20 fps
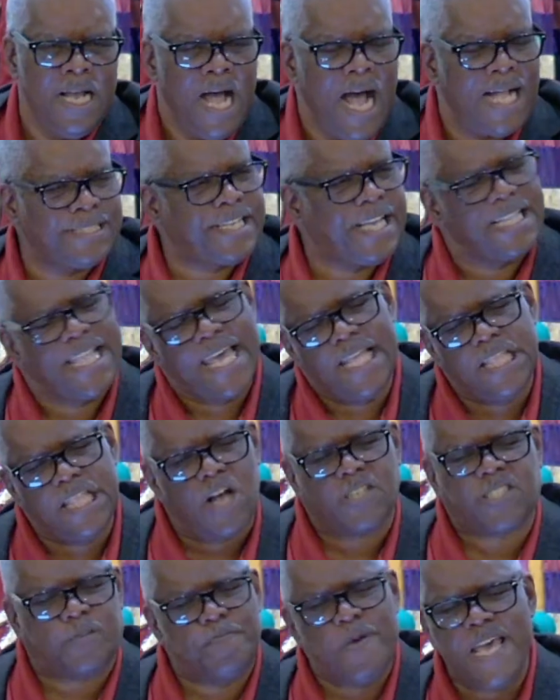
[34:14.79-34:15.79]
until He
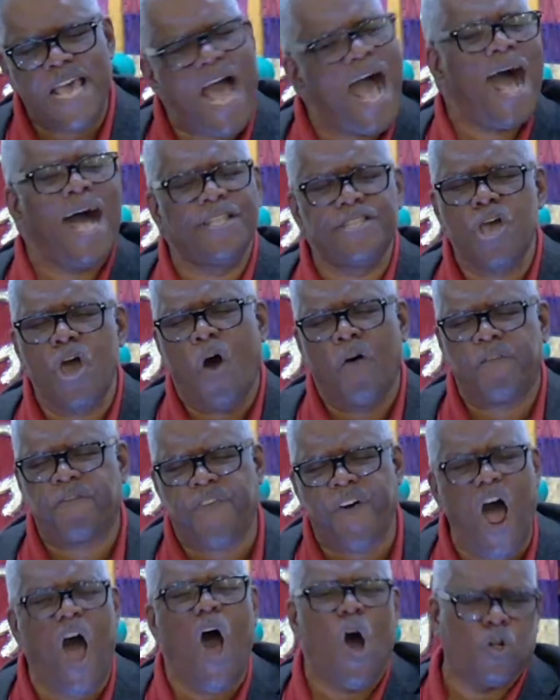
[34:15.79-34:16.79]
looks beyond your
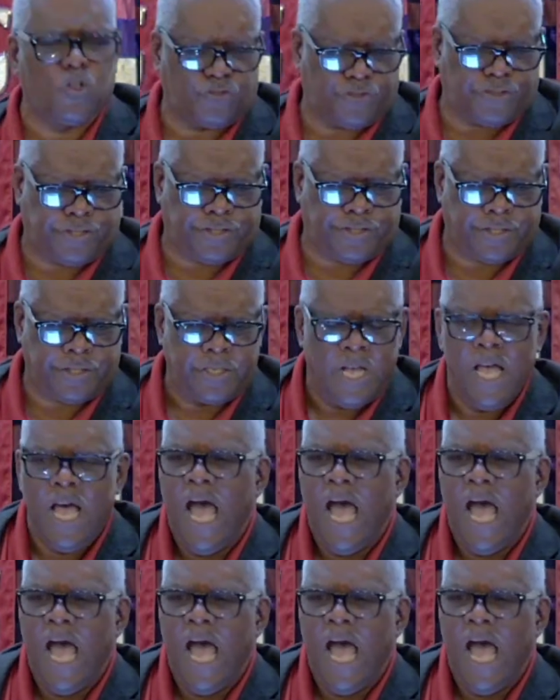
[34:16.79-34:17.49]
faults